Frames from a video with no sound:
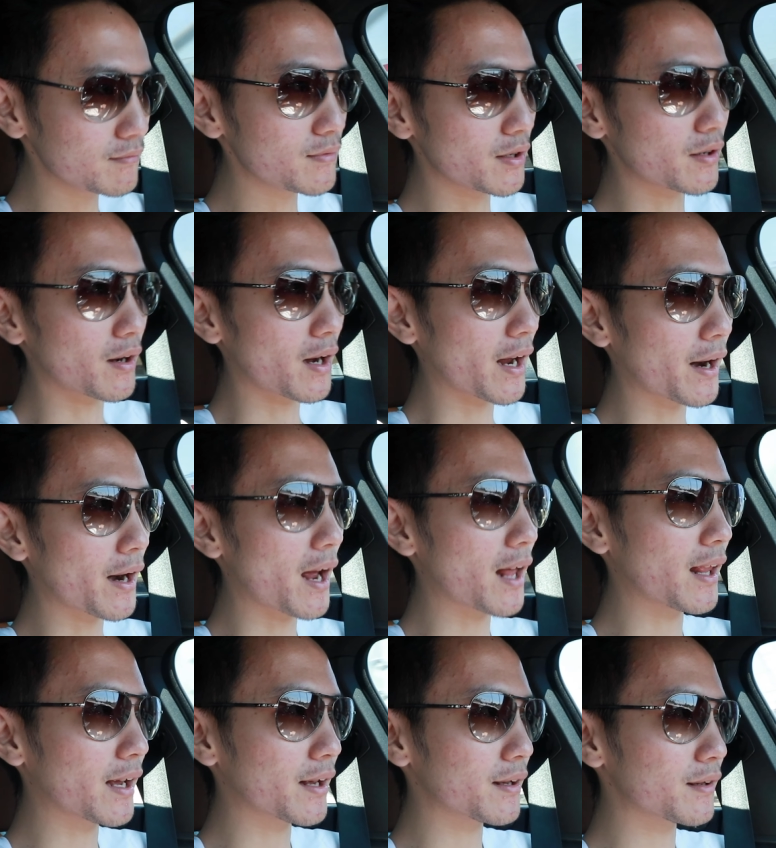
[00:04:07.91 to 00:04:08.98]
you know,
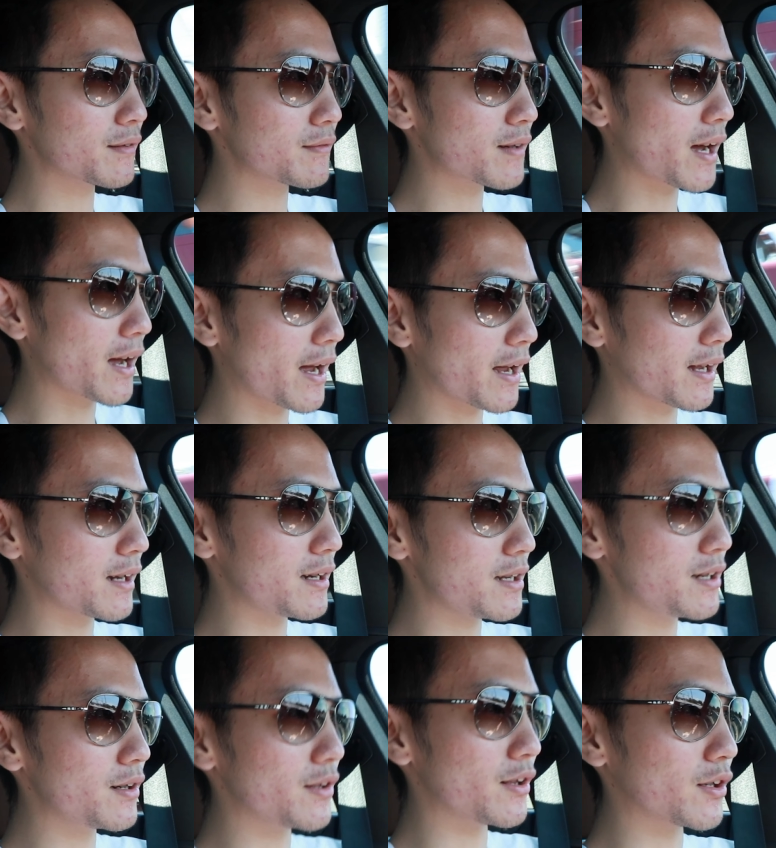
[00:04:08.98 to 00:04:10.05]
I can
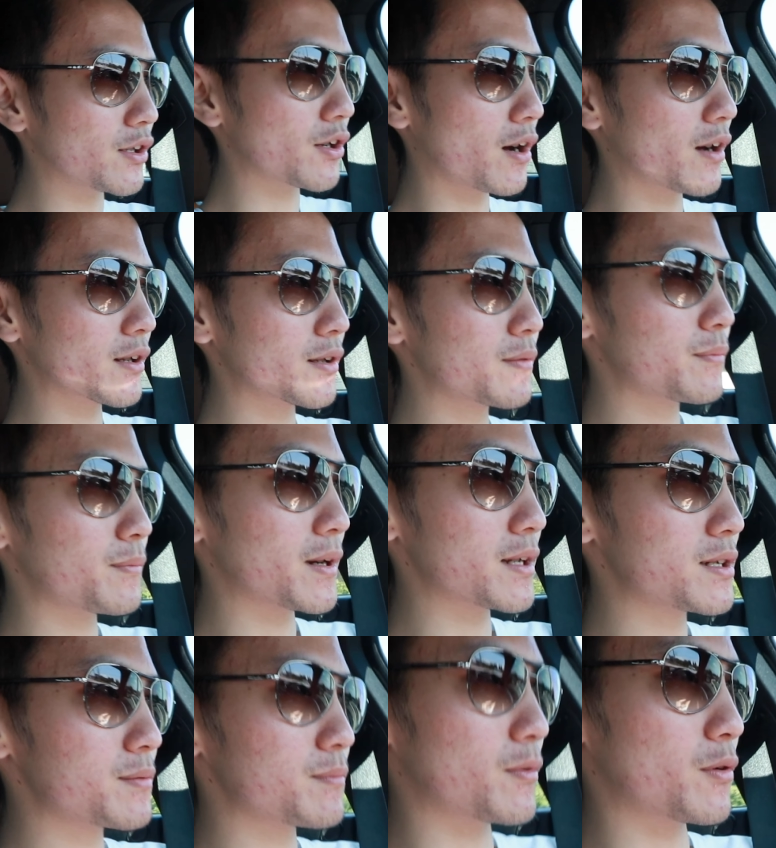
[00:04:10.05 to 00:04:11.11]
hear the exhaust
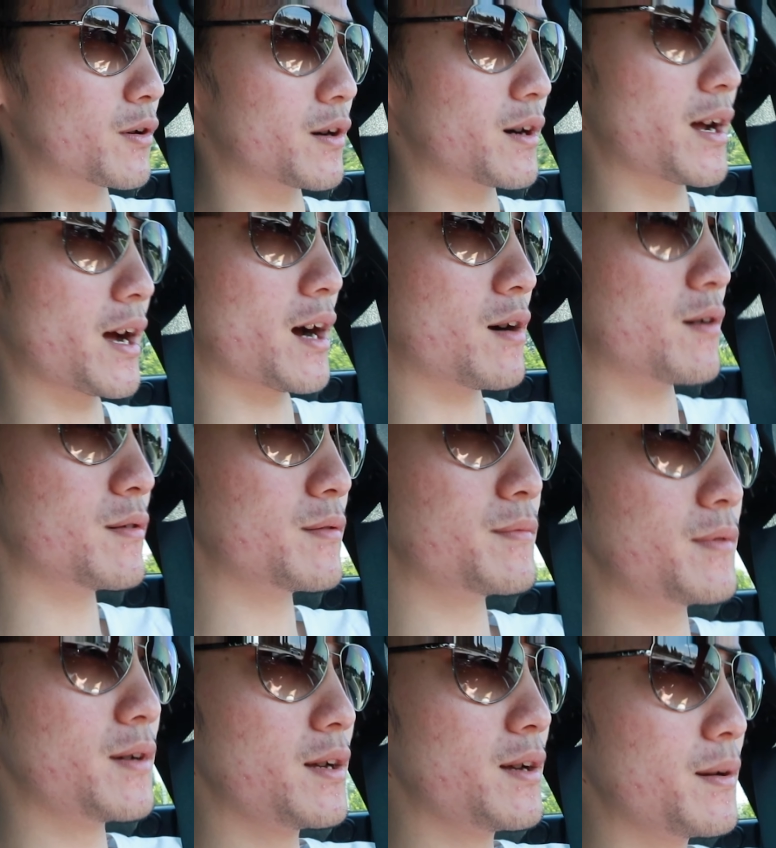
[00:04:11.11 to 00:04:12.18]
much more now.
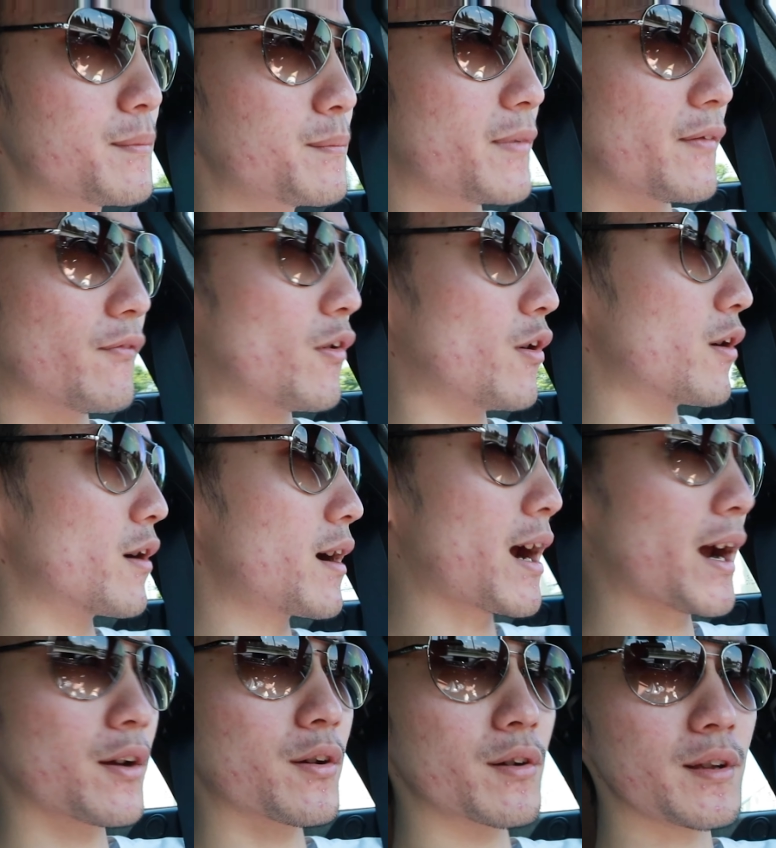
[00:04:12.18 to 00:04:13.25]
Before, I
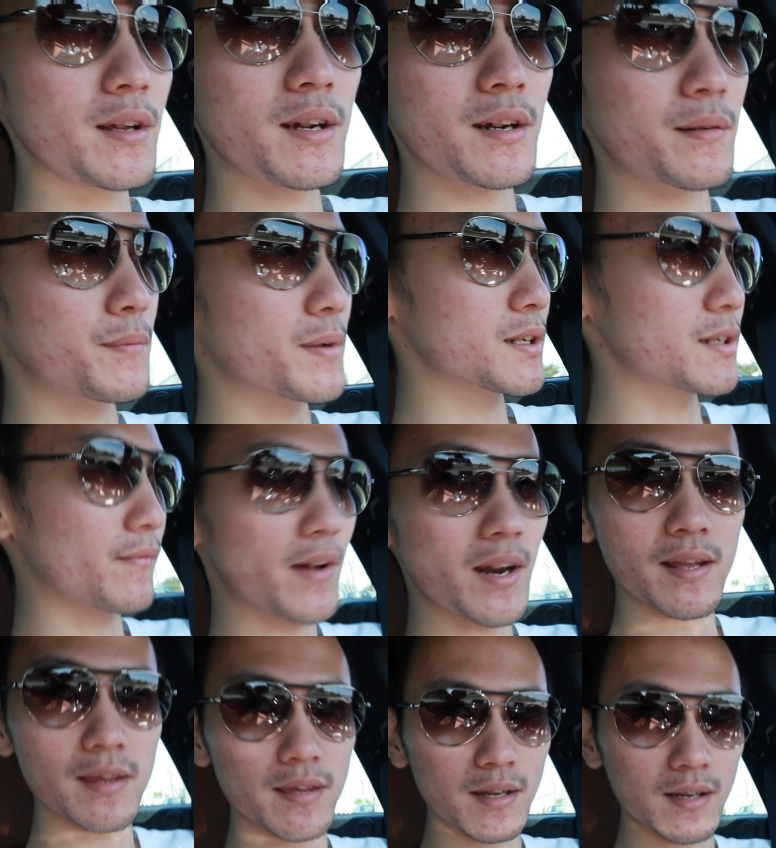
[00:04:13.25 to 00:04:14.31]
couldn't hear much of
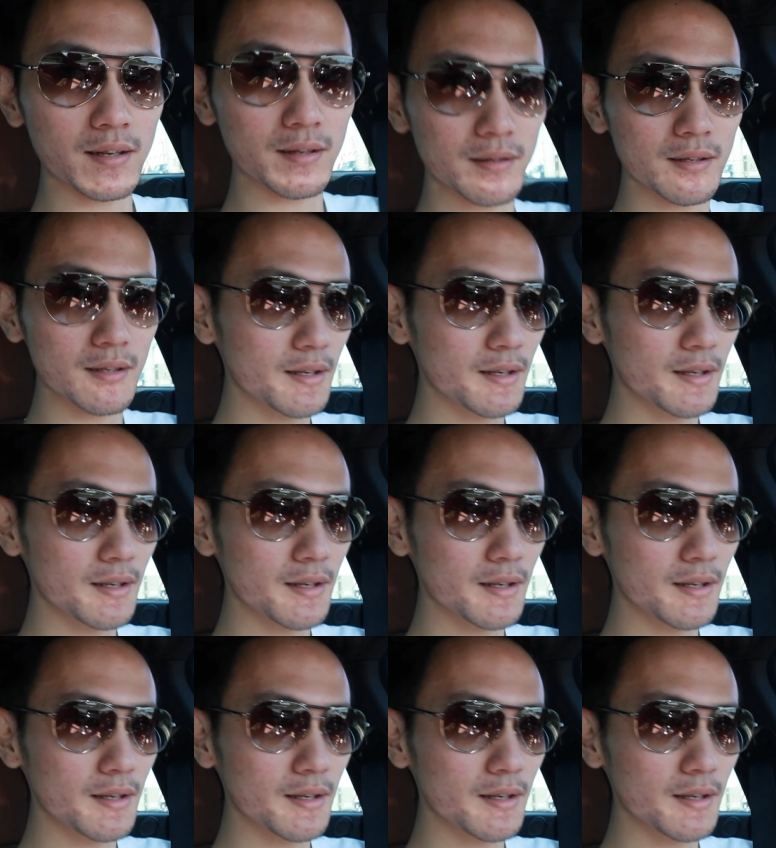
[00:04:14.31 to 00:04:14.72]
anything